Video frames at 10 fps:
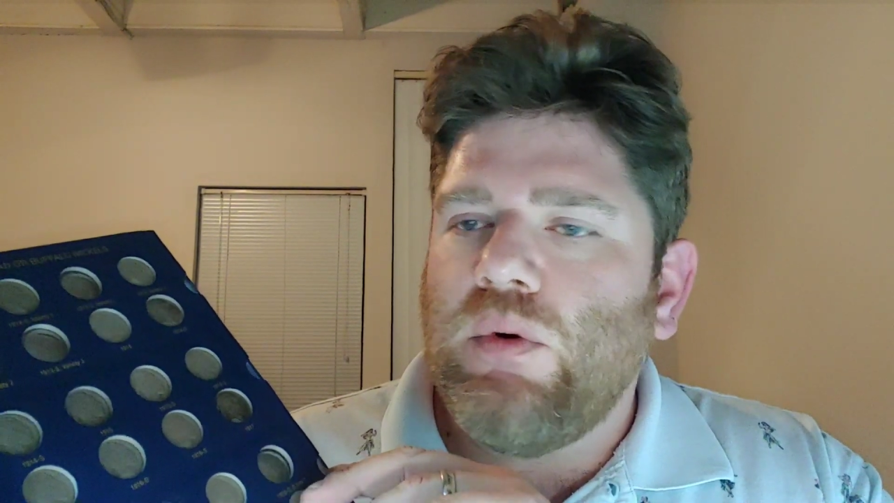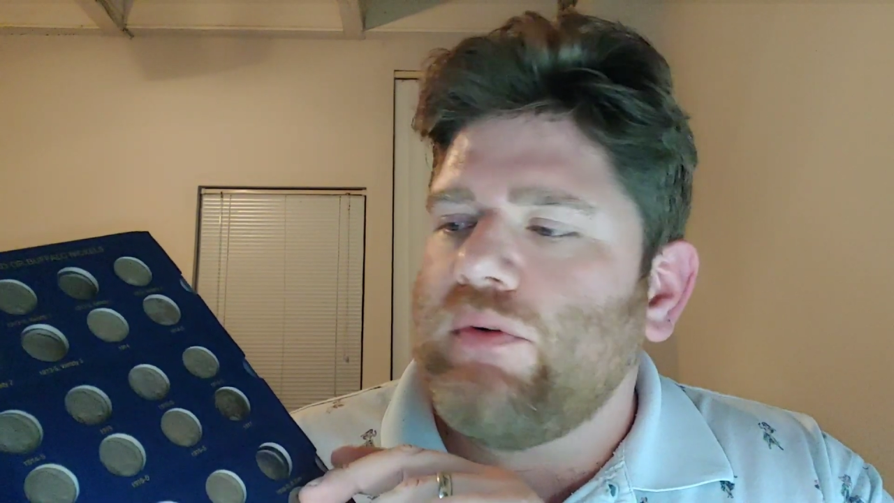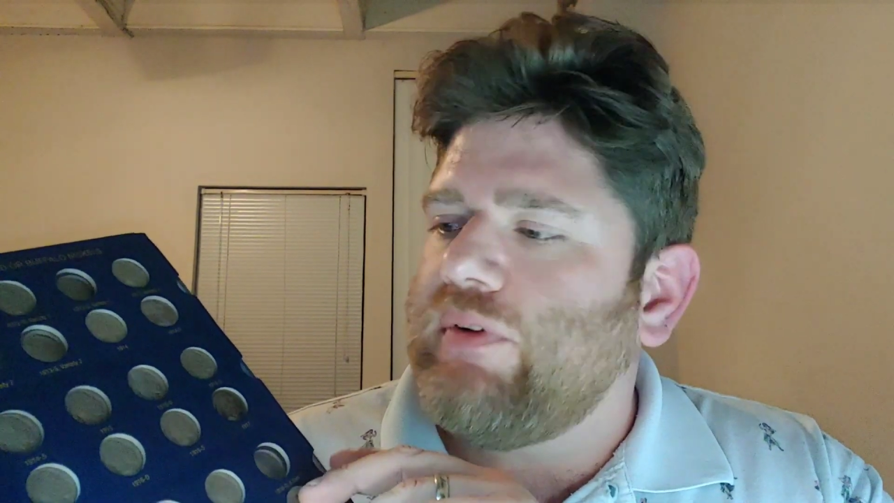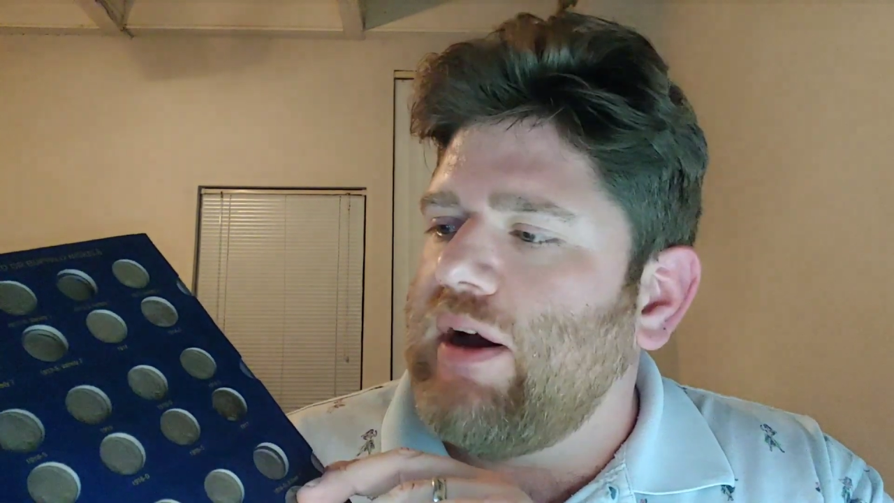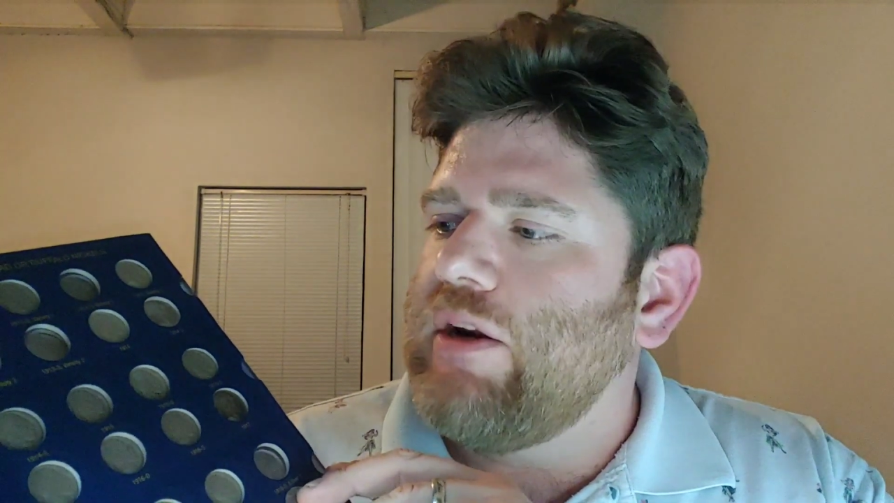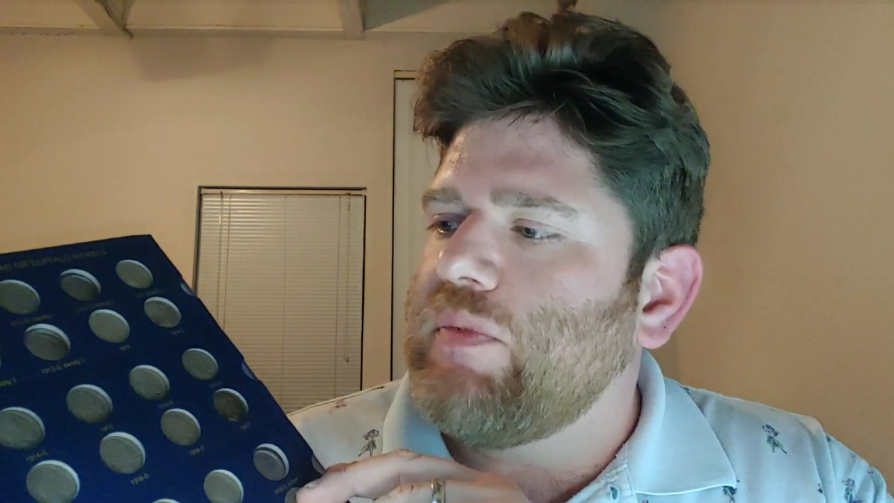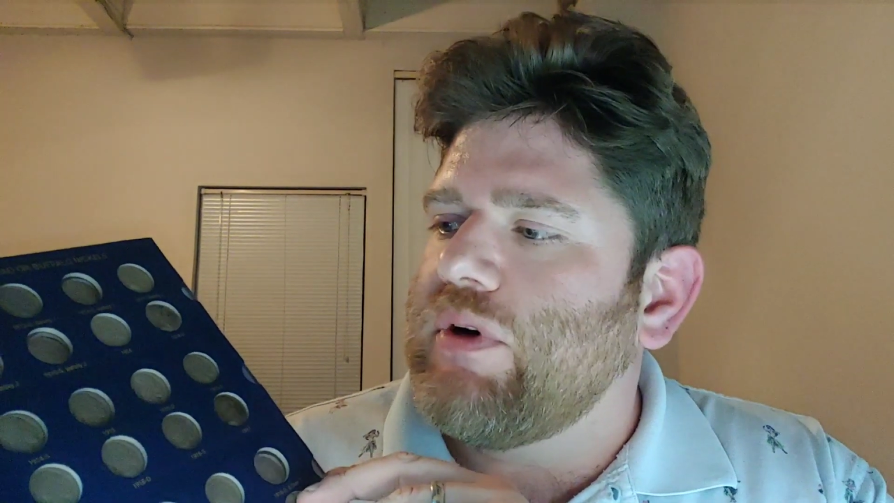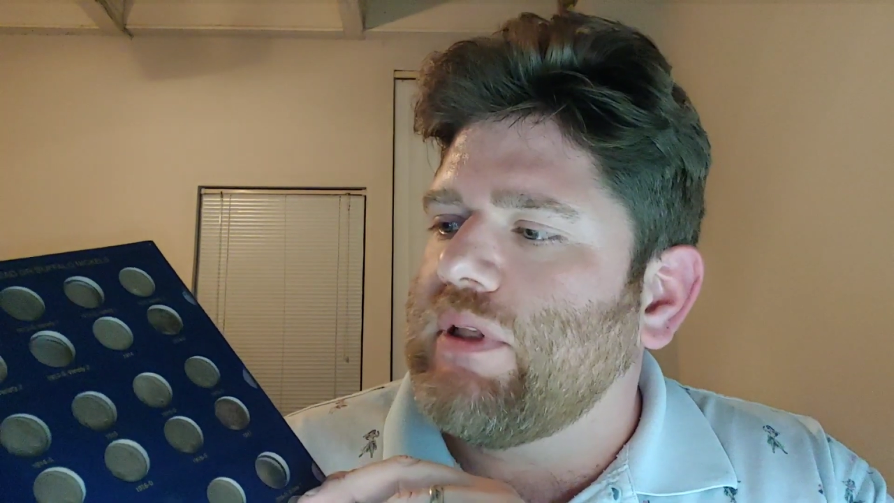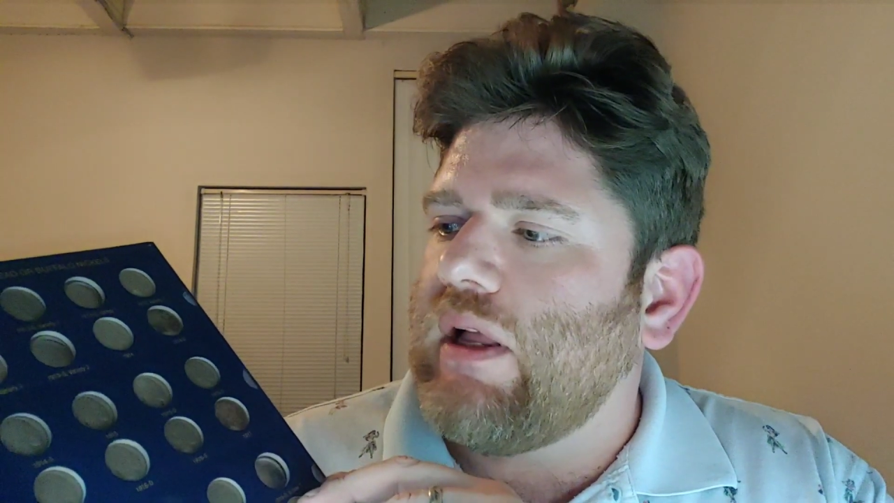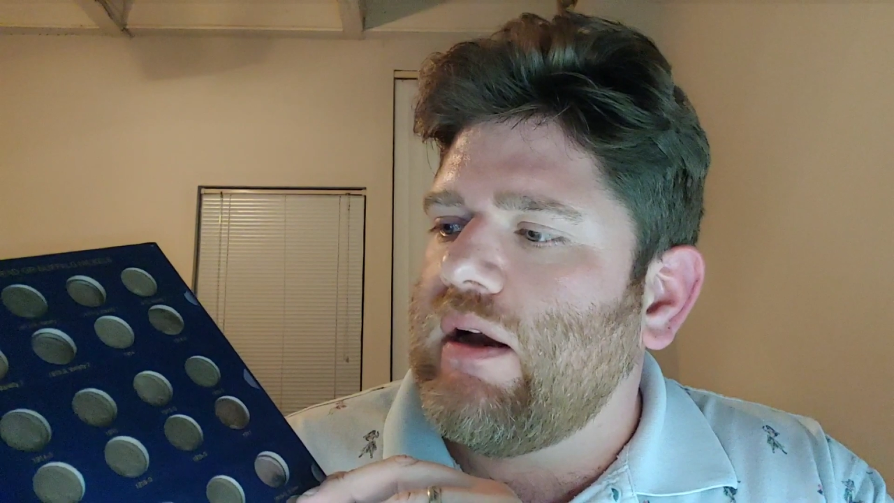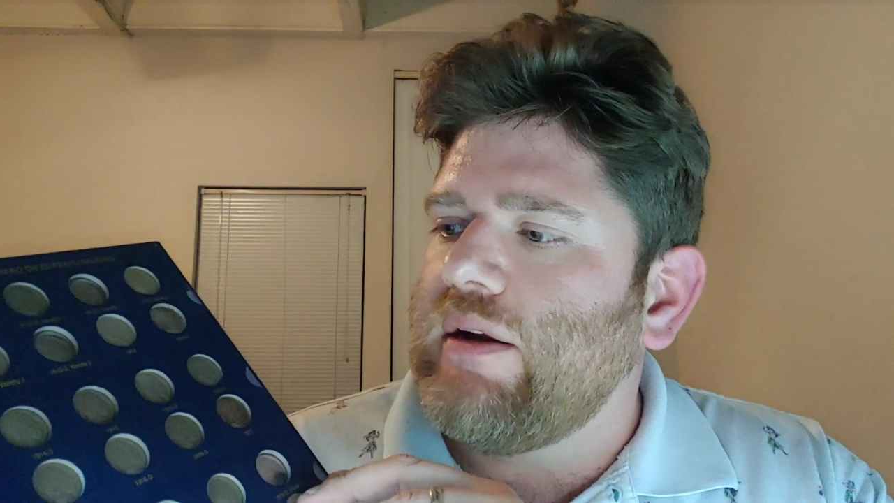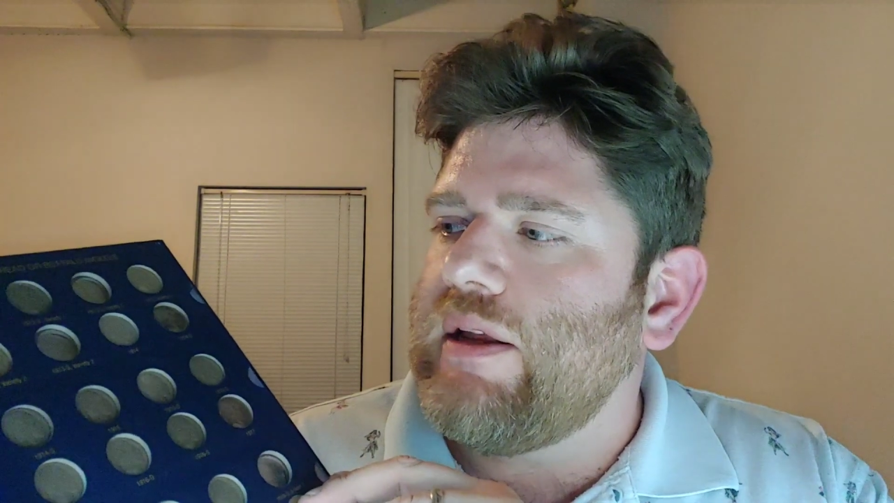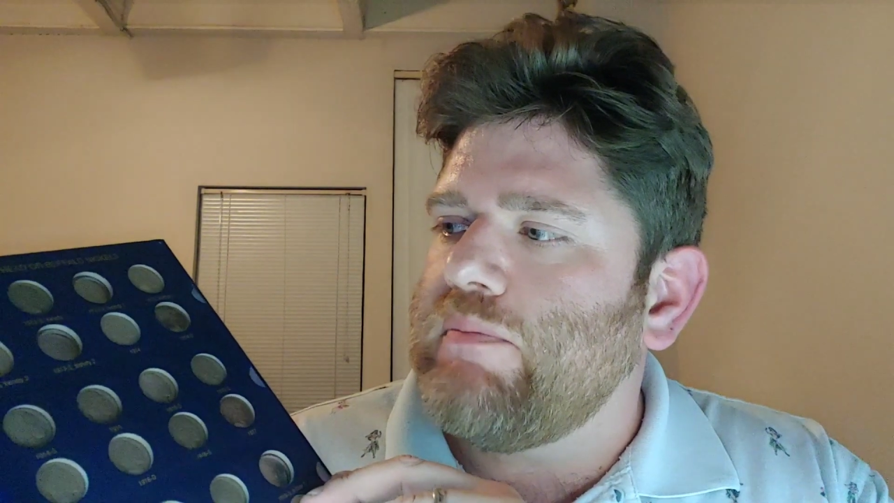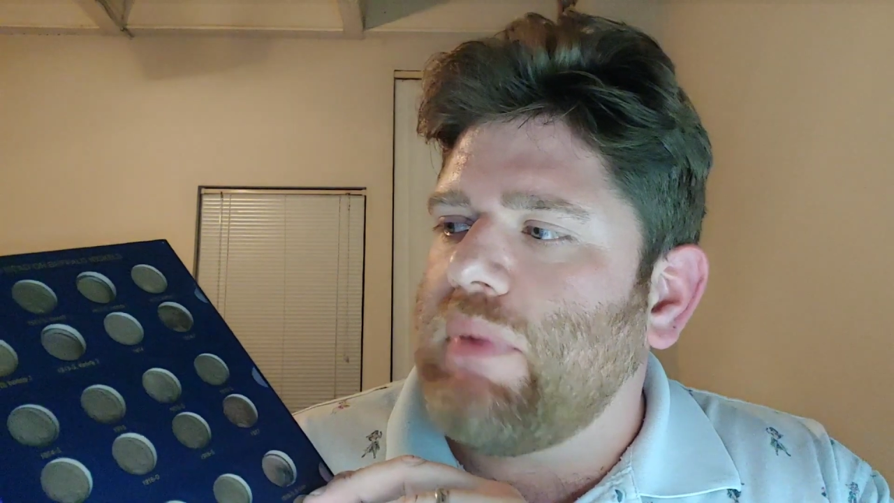or find them online and